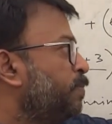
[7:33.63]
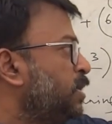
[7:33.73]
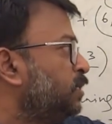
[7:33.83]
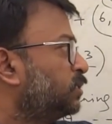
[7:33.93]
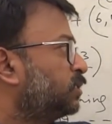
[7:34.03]

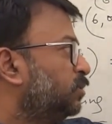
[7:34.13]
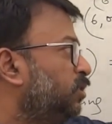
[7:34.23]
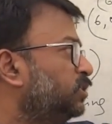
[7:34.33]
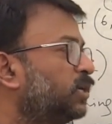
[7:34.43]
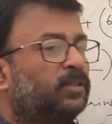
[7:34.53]
means
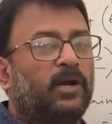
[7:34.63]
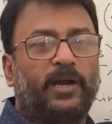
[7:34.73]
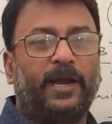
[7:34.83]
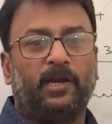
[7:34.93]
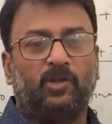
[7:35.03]
these are the
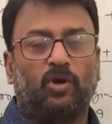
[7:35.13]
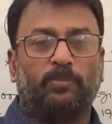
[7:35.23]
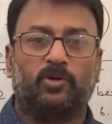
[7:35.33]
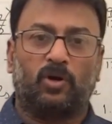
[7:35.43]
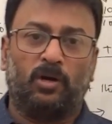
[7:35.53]
date you
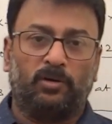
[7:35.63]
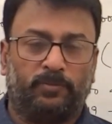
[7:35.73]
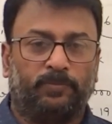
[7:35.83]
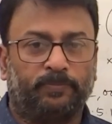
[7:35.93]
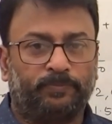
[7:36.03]
have drawn.
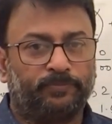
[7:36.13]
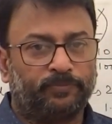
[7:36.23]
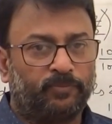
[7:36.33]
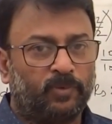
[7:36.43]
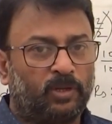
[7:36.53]

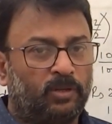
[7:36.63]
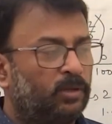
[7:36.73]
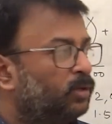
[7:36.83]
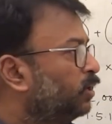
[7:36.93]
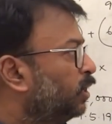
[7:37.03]

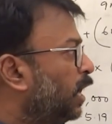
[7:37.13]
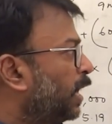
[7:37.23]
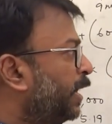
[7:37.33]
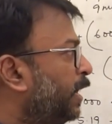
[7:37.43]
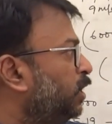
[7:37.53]

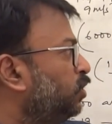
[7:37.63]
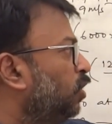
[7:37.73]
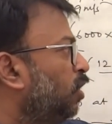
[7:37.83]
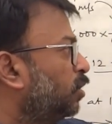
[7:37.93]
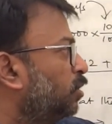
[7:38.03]
Again
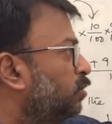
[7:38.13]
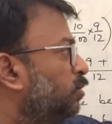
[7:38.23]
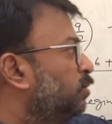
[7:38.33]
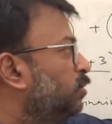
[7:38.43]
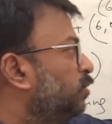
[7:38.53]
your
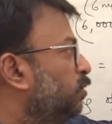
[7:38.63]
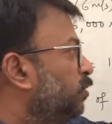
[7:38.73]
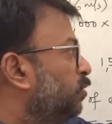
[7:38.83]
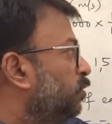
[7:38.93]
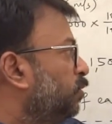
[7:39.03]

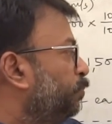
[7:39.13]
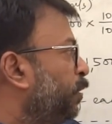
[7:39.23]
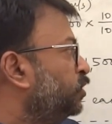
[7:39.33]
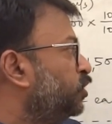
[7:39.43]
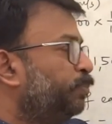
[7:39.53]

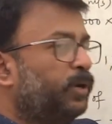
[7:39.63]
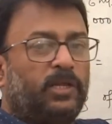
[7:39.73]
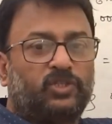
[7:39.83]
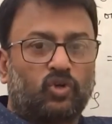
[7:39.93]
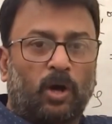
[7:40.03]
principal
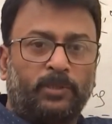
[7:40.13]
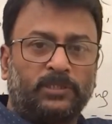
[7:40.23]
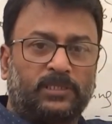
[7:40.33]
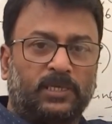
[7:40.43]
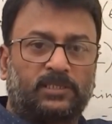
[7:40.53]
is common,
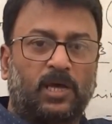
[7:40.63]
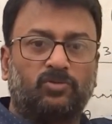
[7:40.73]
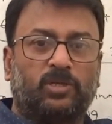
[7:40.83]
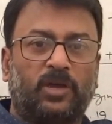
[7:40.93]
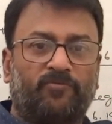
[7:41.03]

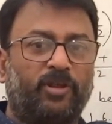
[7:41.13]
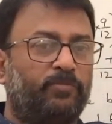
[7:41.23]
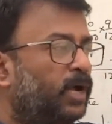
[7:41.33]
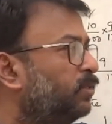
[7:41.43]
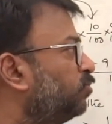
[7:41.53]
6000 every
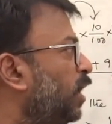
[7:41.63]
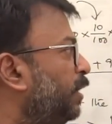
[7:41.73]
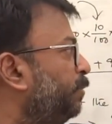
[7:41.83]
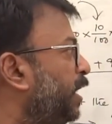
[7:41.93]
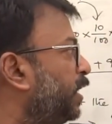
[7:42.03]
month. I
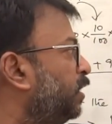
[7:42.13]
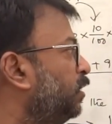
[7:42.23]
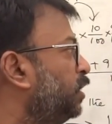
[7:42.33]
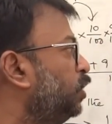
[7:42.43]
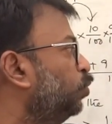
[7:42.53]
have
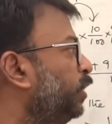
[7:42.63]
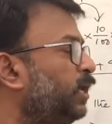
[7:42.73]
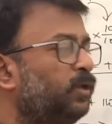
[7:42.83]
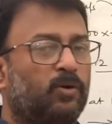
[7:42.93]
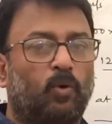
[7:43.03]
taken
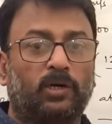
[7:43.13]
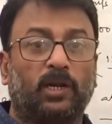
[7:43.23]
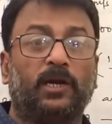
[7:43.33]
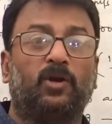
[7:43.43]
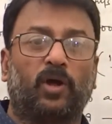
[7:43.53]
QD,
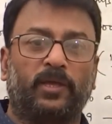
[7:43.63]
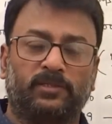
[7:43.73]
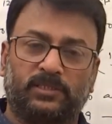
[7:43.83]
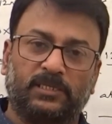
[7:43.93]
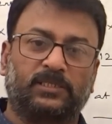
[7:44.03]
quarterly drawing,
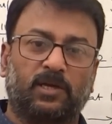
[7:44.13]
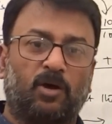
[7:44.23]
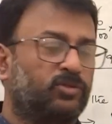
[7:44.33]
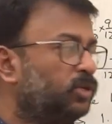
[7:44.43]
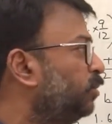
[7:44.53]

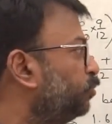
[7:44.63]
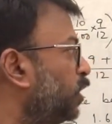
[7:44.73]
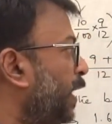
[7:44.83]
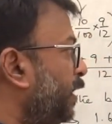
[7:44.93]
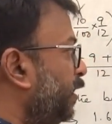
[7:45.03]
6000 you have to
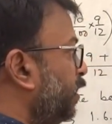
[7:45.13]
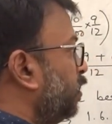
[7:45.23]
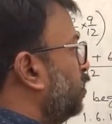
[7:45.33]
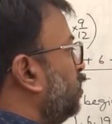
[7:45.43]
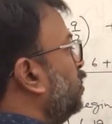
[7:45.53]
write here.